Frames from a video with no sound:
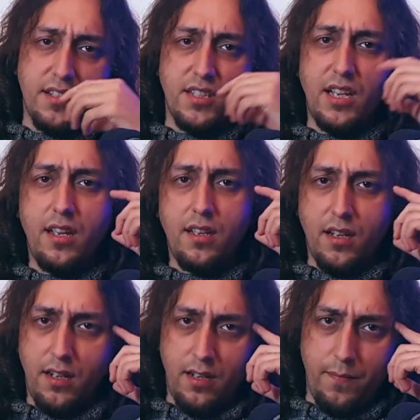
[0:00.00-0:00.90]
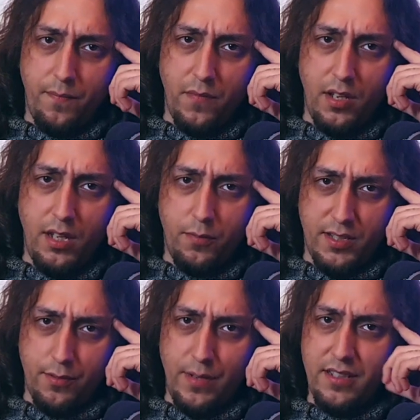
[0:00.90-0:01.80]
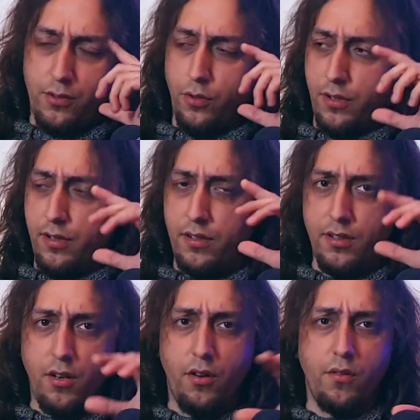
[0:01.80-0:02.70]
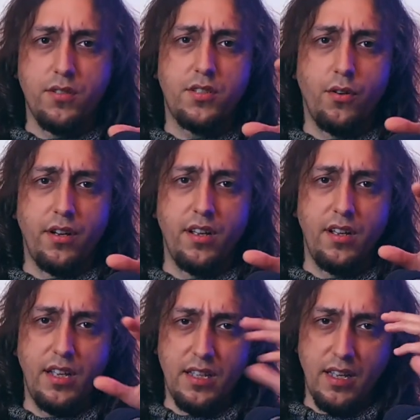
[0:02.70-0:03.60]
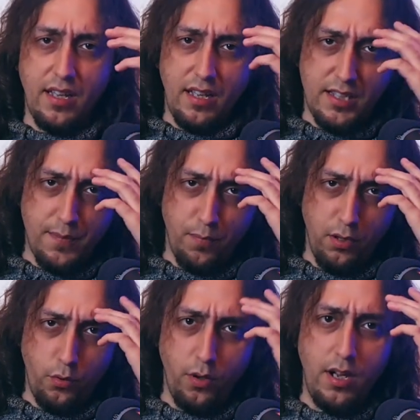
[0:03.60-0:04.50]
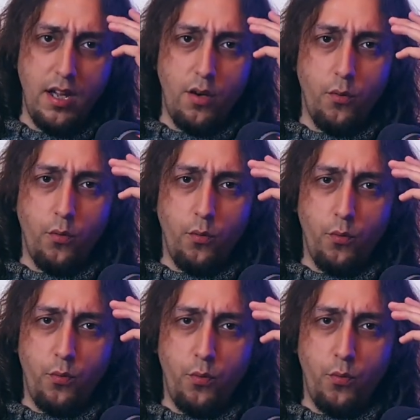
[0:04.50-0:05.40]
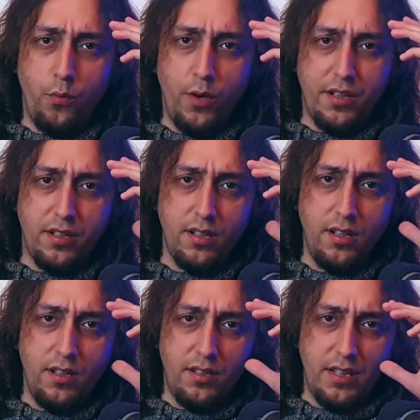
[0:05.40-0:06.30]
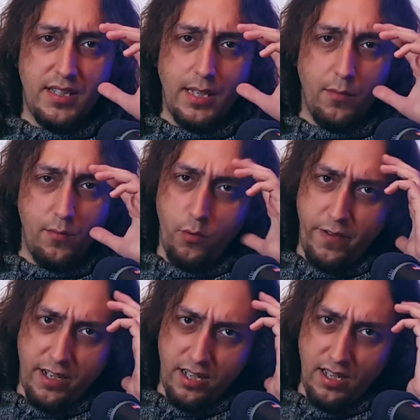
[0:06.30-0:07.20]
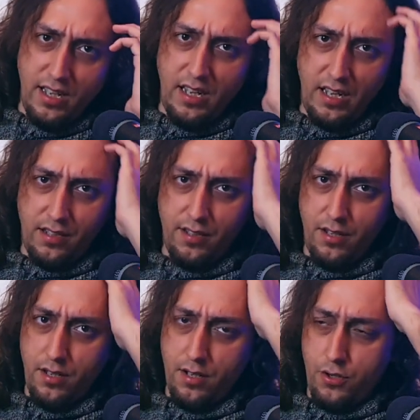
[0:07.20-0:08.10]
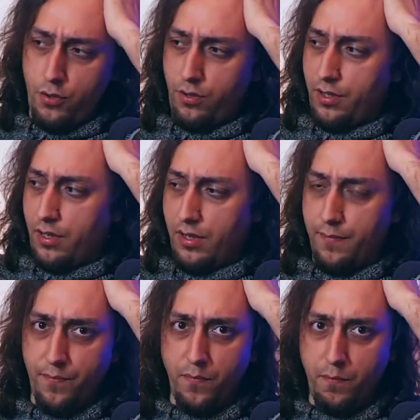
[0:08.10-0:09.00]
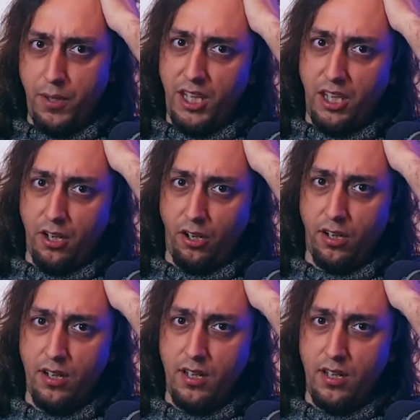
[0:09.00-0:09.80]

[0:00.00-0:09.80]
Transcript: say it was a red door? No, sorry. It's blue. What? Did someone move it? It should be here.